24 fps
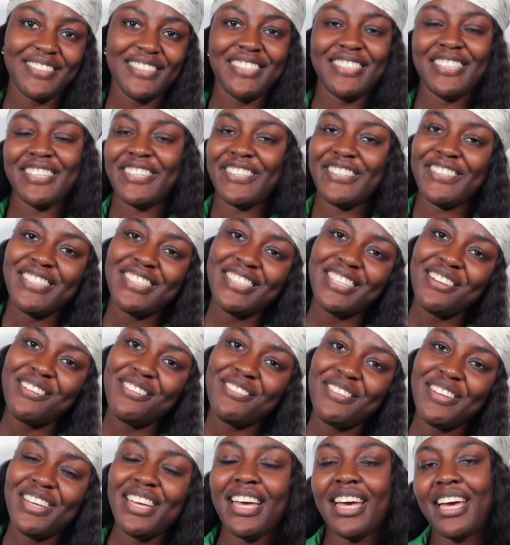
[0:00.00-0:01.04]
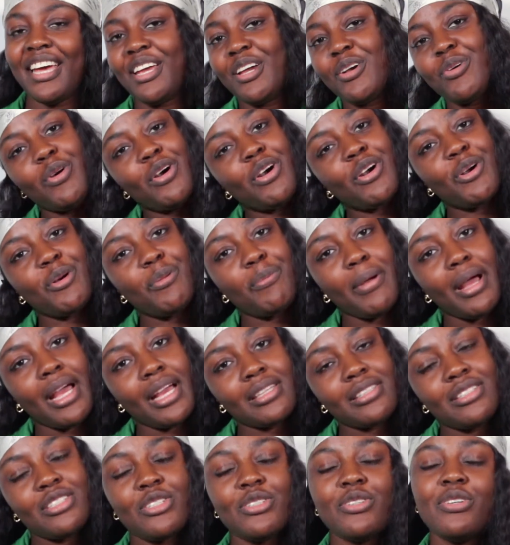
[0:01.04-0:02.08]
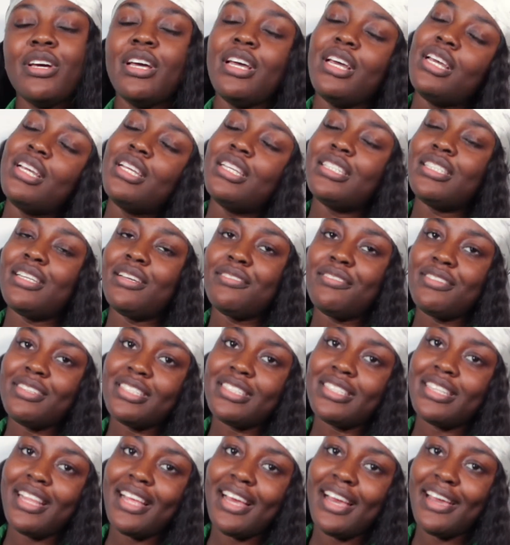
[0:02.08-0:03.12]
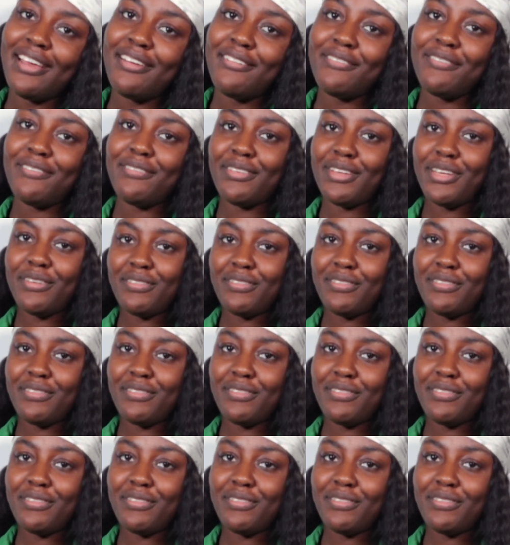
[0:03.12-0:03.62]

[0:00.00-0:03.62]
It's your girl Sheffy and you're welcome back to Sheffy's Life.